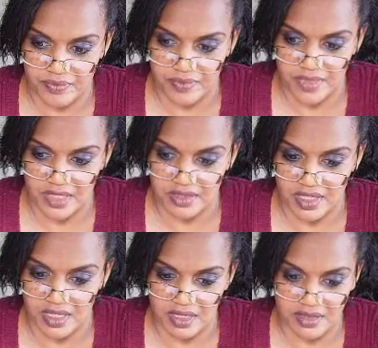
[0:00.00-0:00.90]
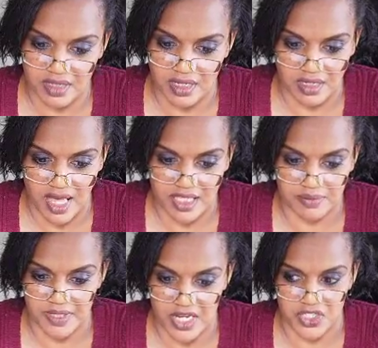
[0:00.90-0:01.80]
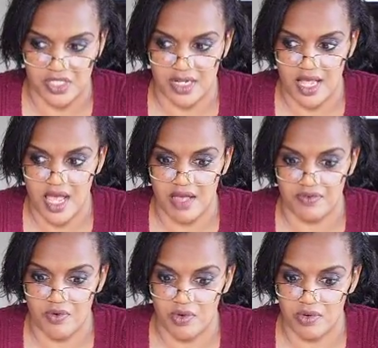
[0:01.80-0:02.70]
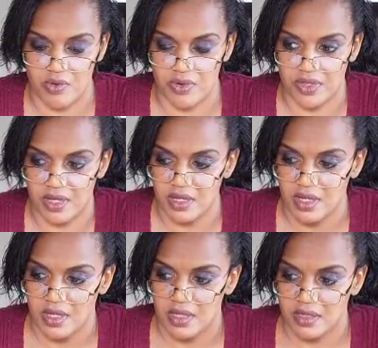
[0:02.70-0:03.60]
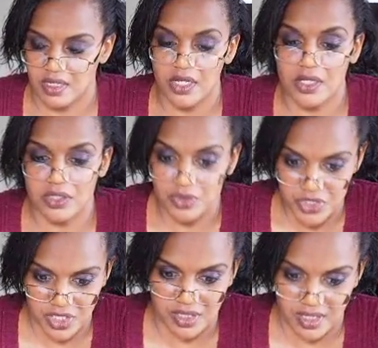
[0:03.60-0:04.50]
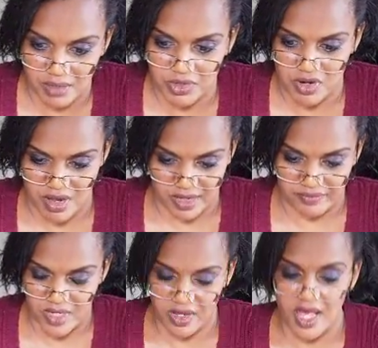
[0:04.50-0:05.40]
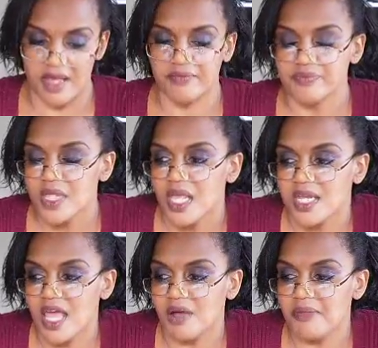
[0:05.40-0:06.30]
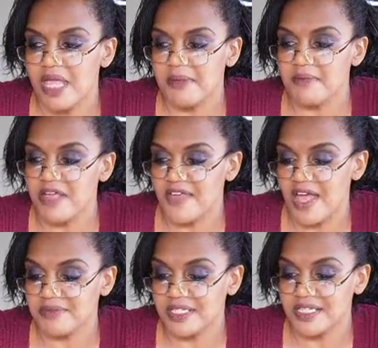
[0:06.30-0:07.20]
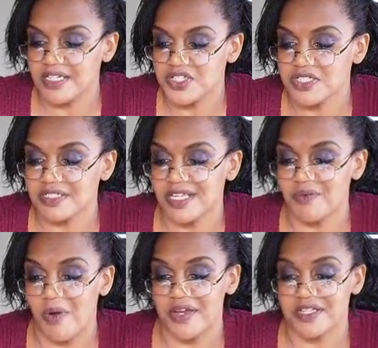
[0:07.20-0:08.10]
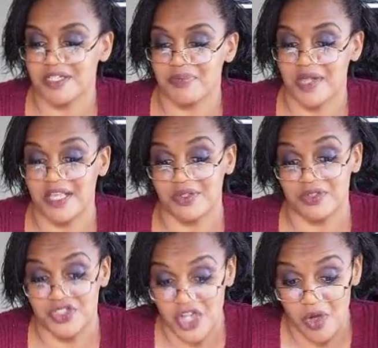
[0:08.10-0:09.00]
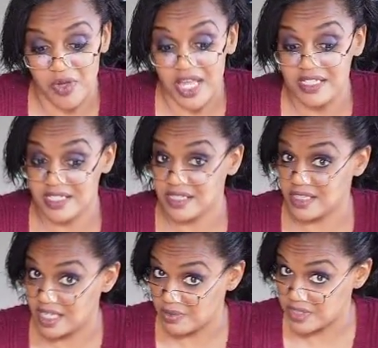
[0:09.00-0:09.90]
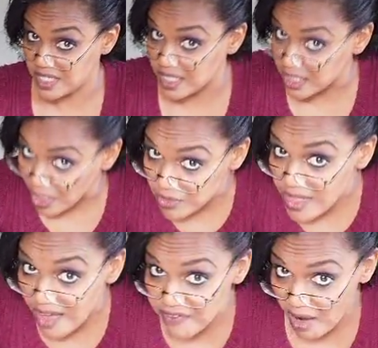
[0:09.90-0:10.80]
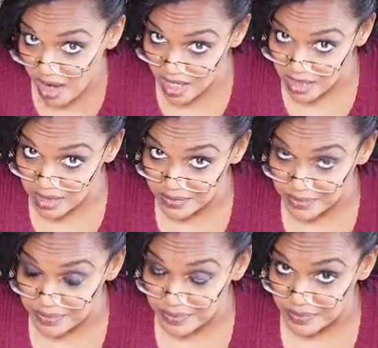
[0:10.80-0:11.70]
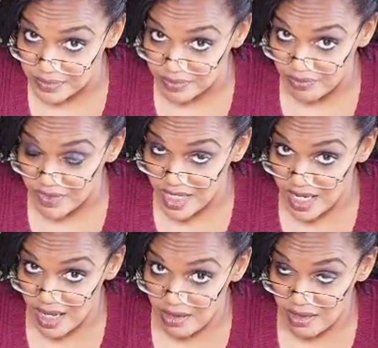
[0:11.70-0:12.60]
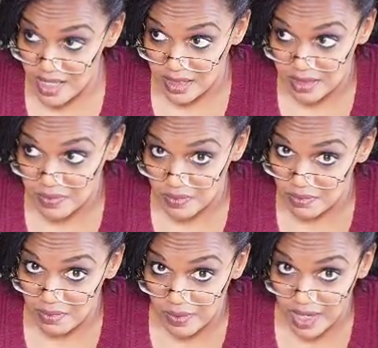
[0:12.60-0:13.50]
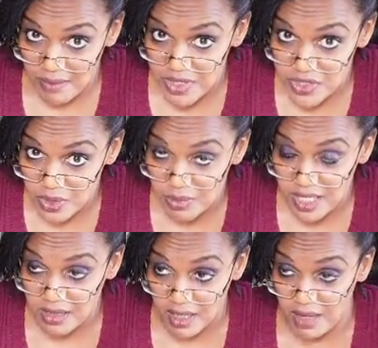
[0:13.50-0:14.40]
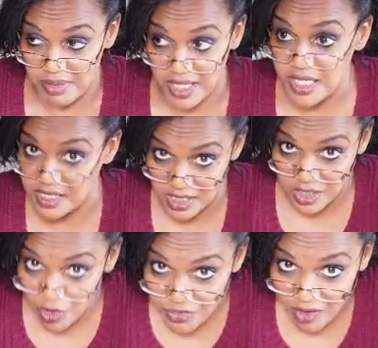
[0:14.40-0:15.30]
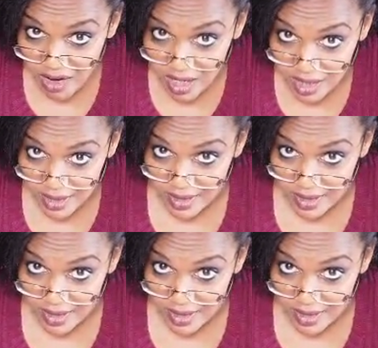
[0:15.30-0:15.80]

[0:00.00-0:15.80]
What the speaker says: the explanation that I have, or the conclusion that I'm drawing, okay? Now, maybe my family initially wanted to play a little joke and didn't think it was going to go that far. You know, that's what I'm assuming, but it did go far.